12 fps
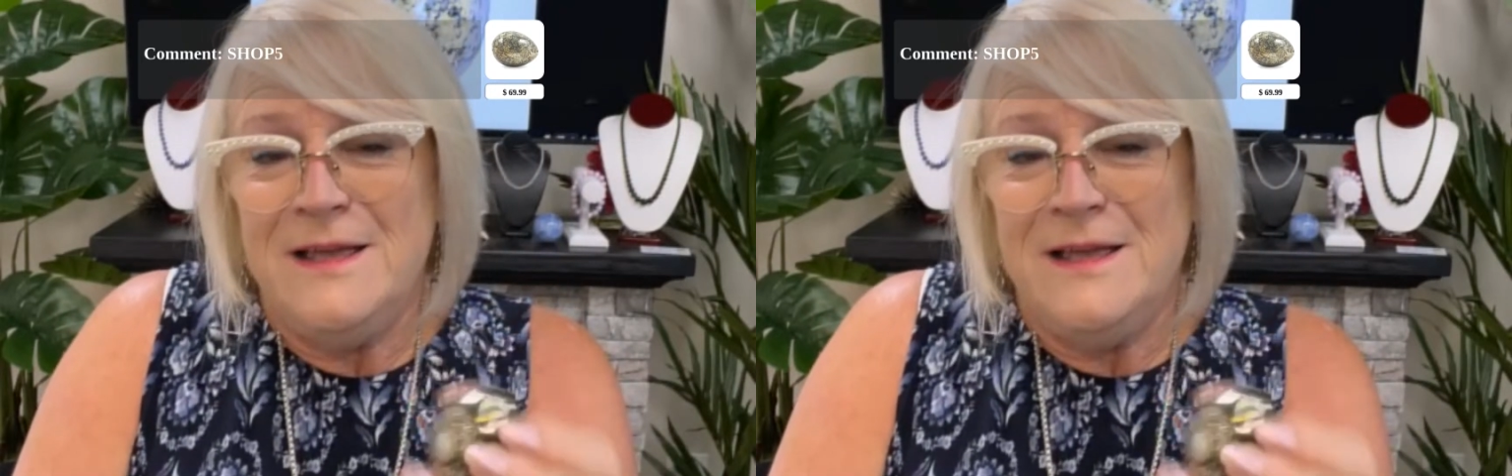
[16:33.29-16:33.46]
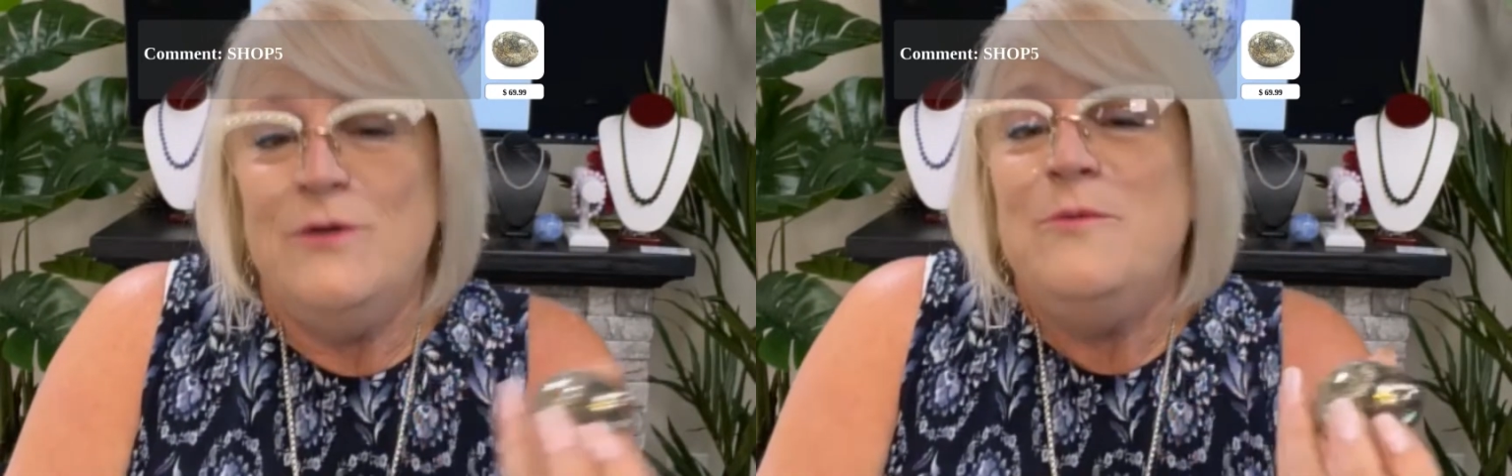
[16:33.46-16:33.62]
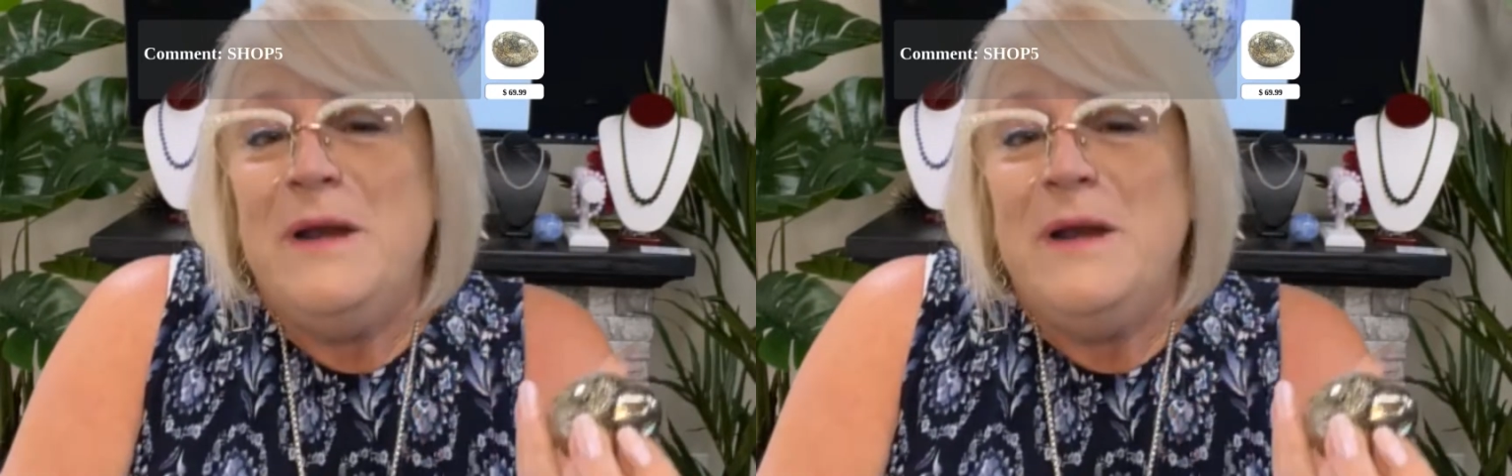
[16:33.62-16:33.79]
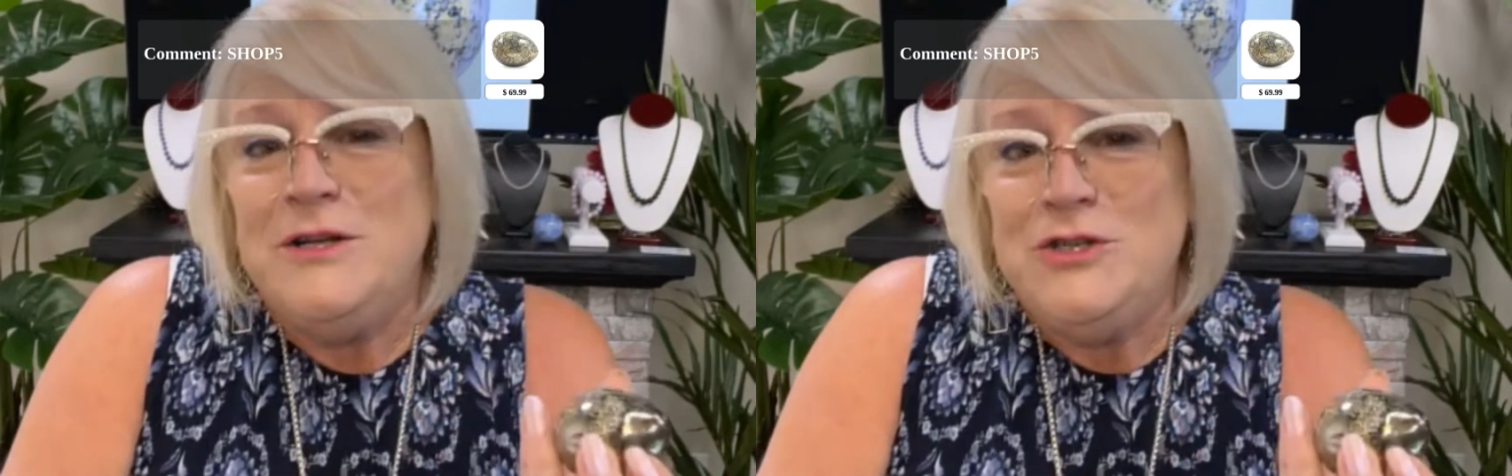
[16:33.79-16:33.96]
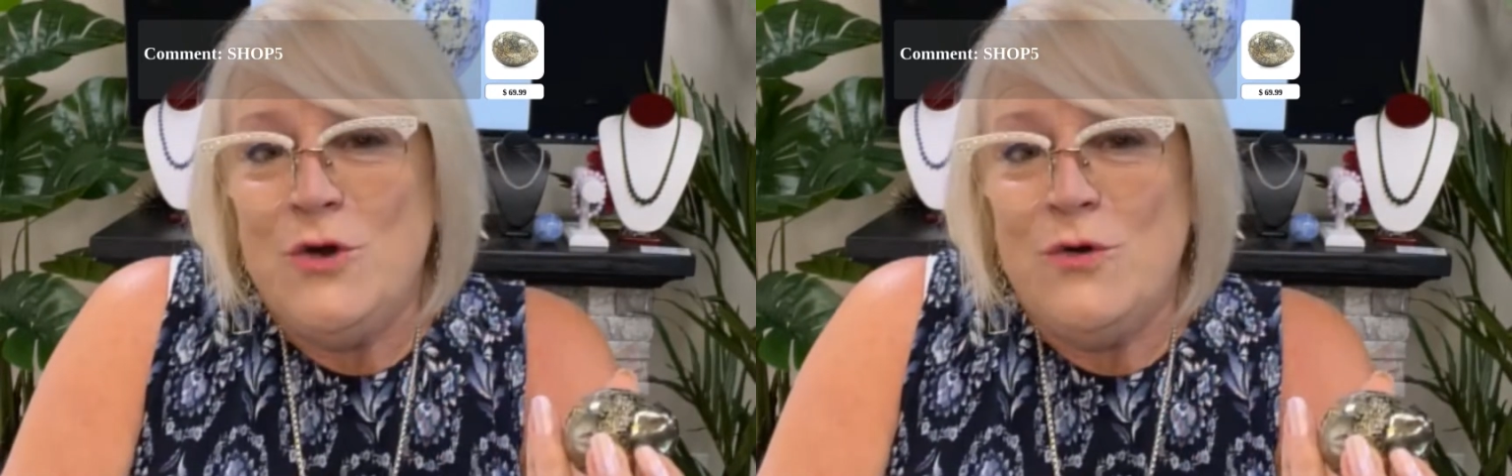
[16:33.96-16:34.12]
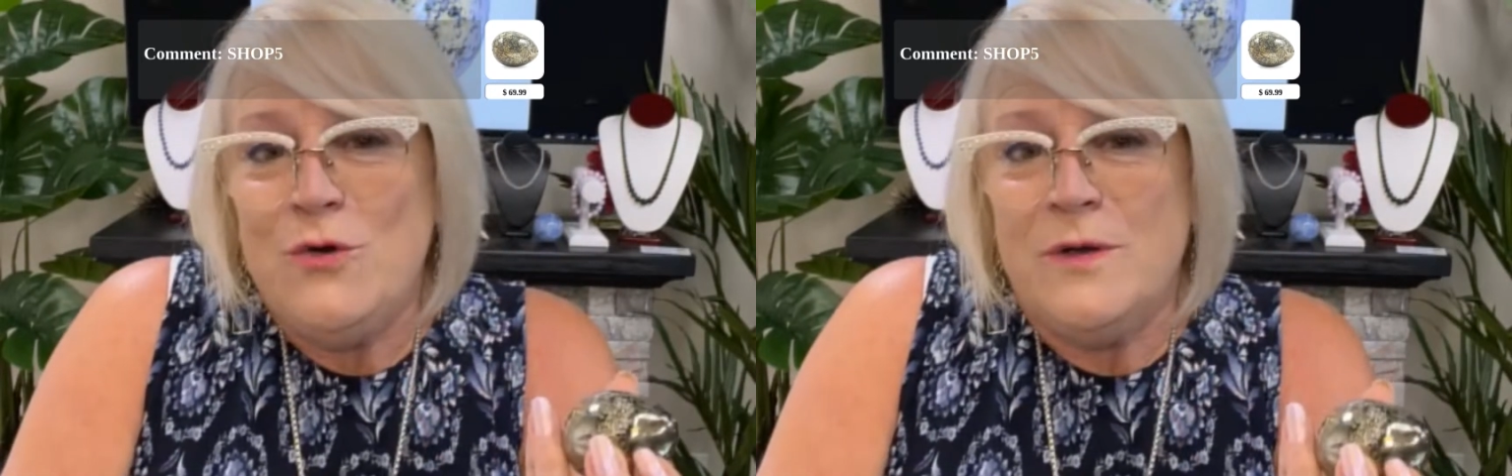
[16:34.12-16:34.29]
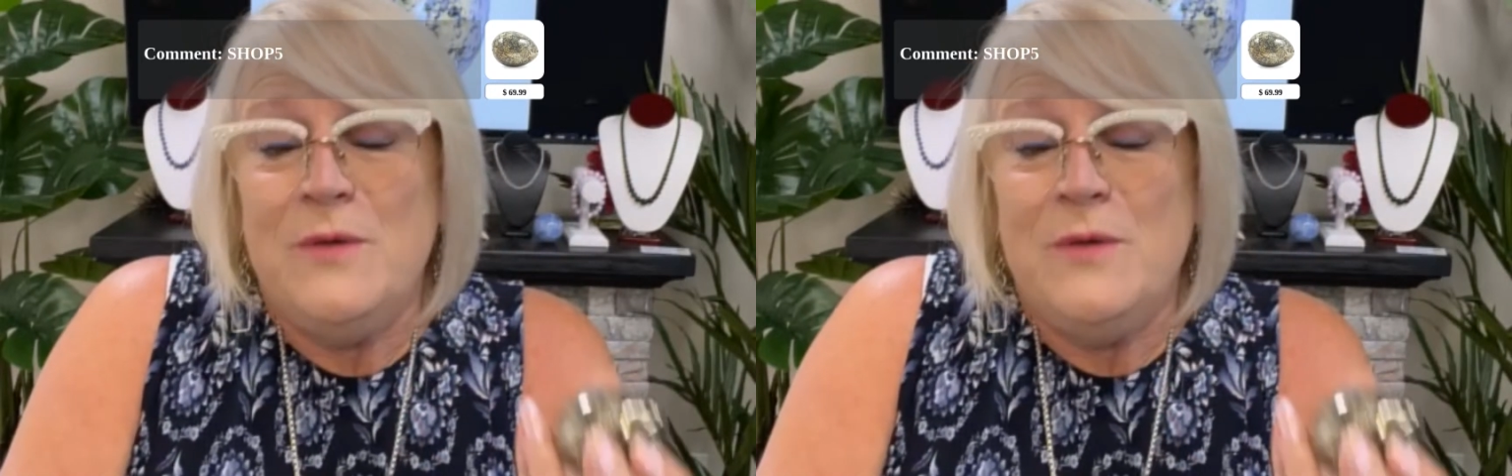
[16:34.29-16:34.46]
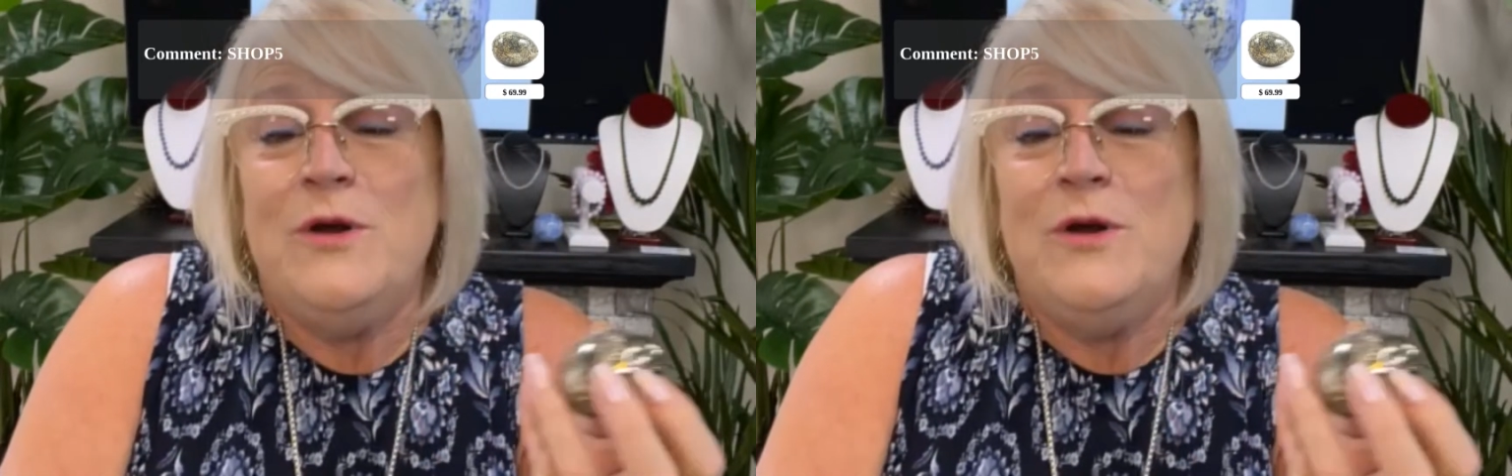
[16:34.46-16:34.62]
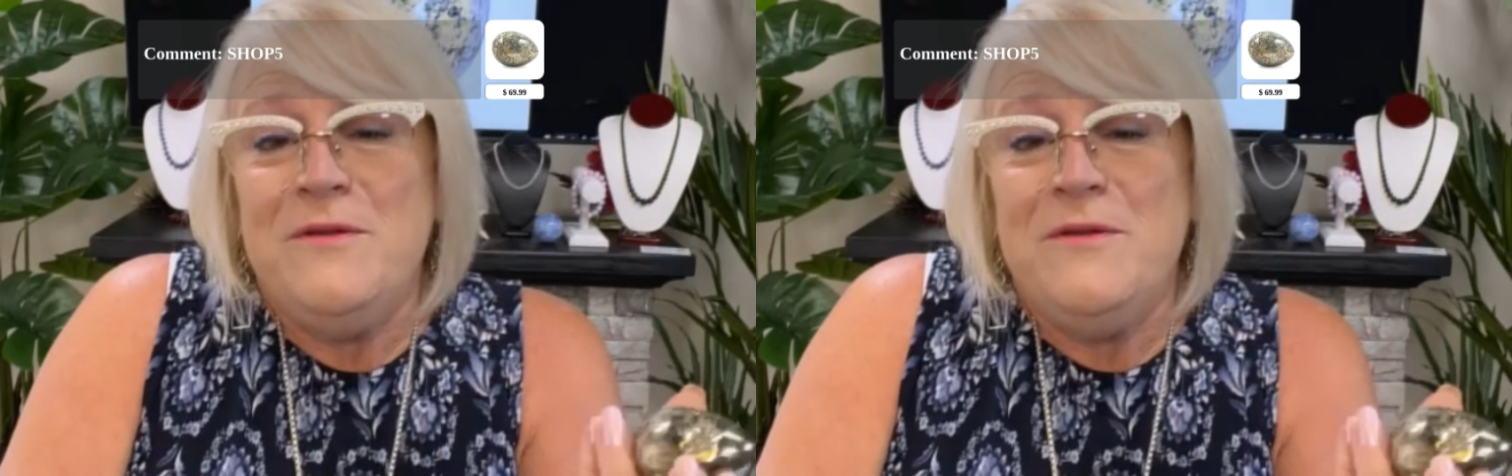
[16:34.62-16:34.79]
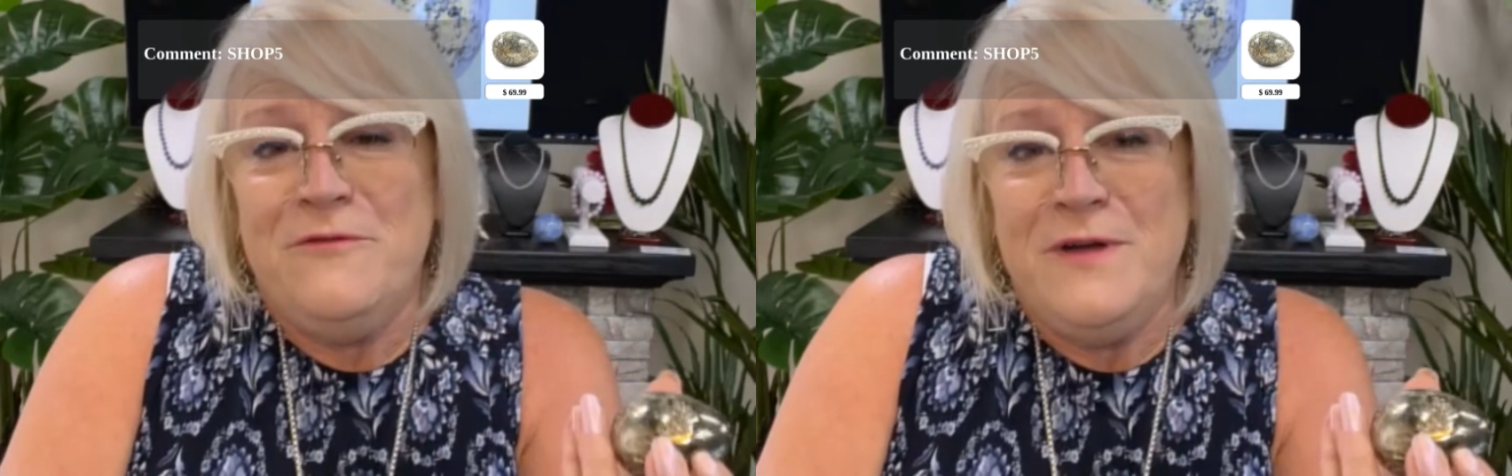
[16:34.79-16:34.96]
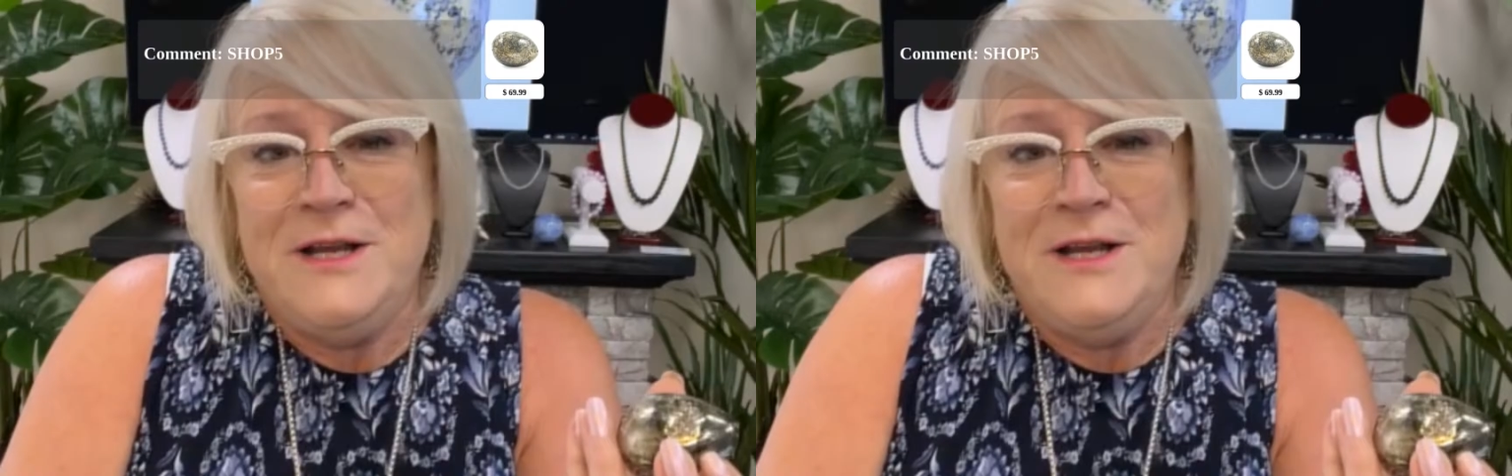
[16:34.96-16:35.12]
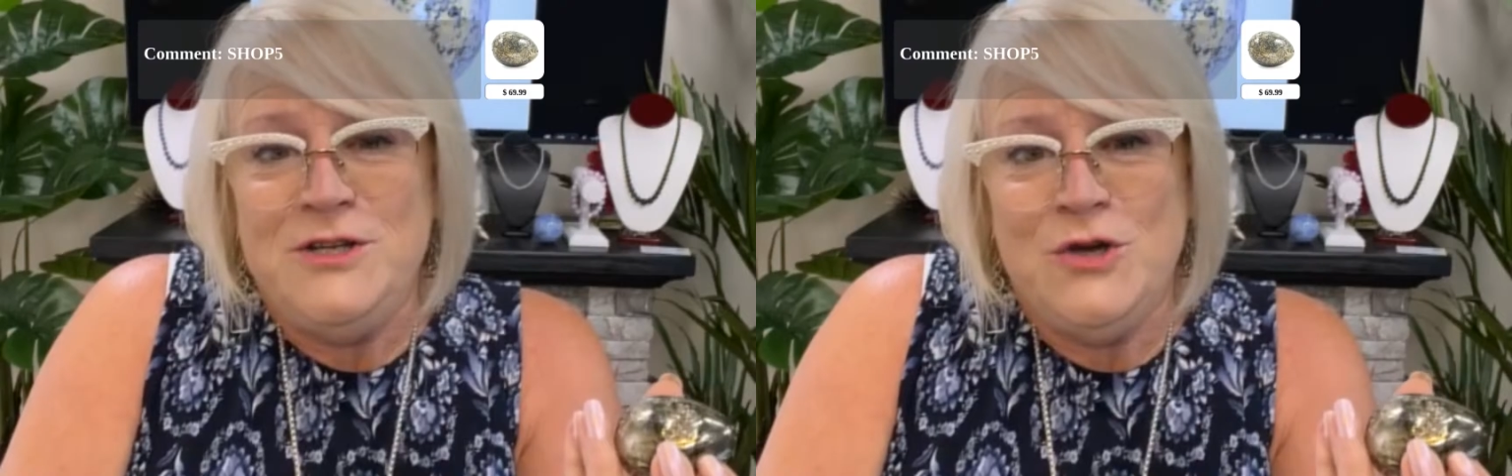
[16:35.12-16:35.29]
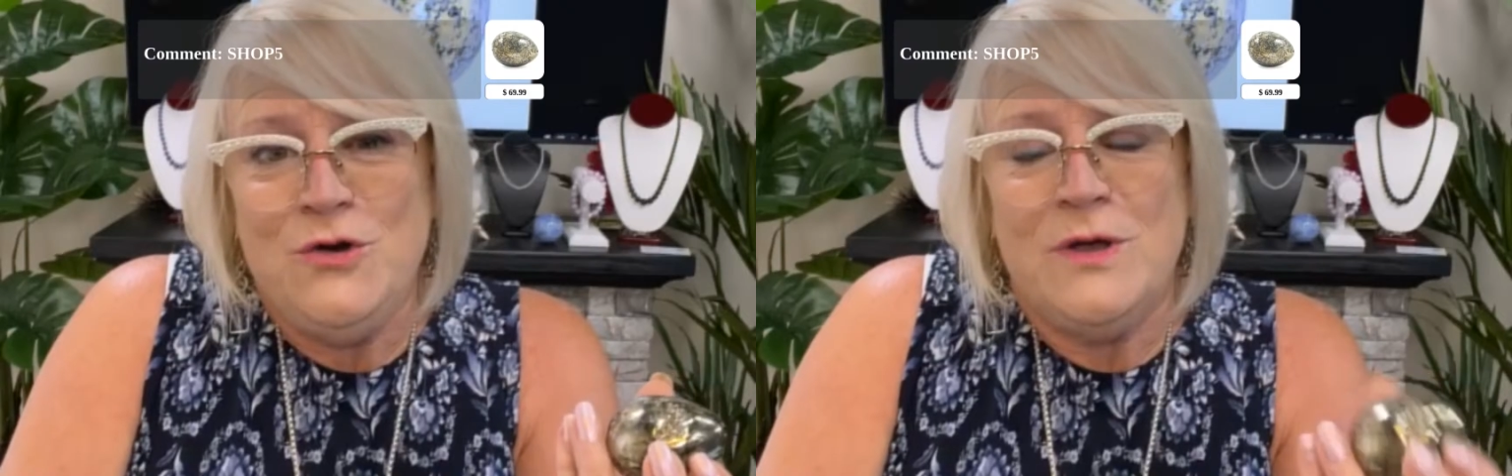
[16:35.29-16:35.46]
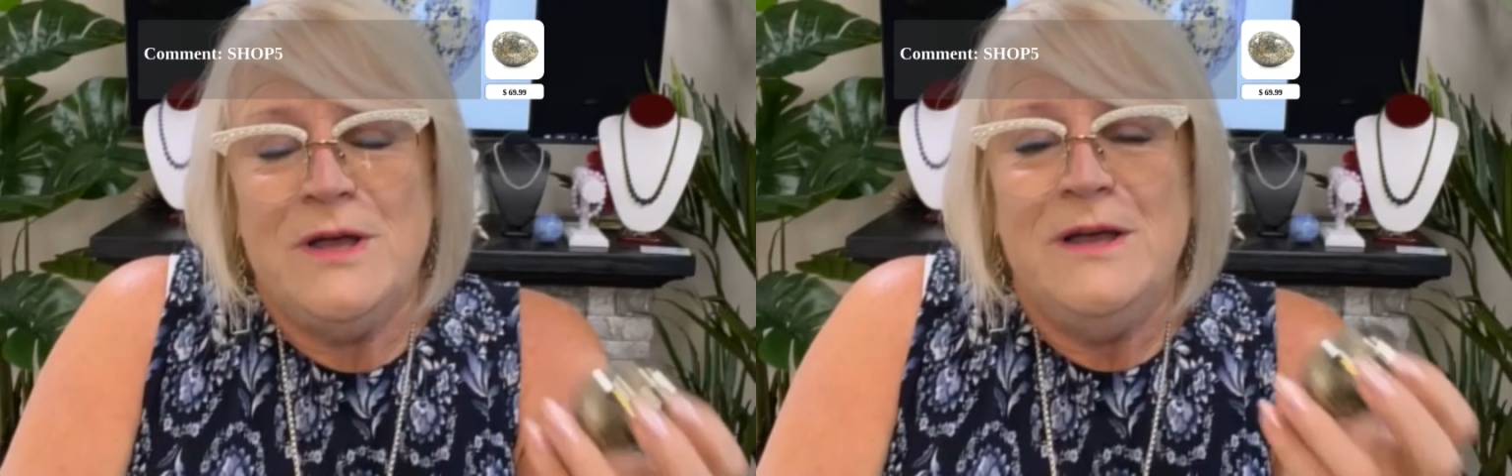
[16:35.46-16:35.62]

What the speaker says: It would have been a joke. It would have been a funny joke.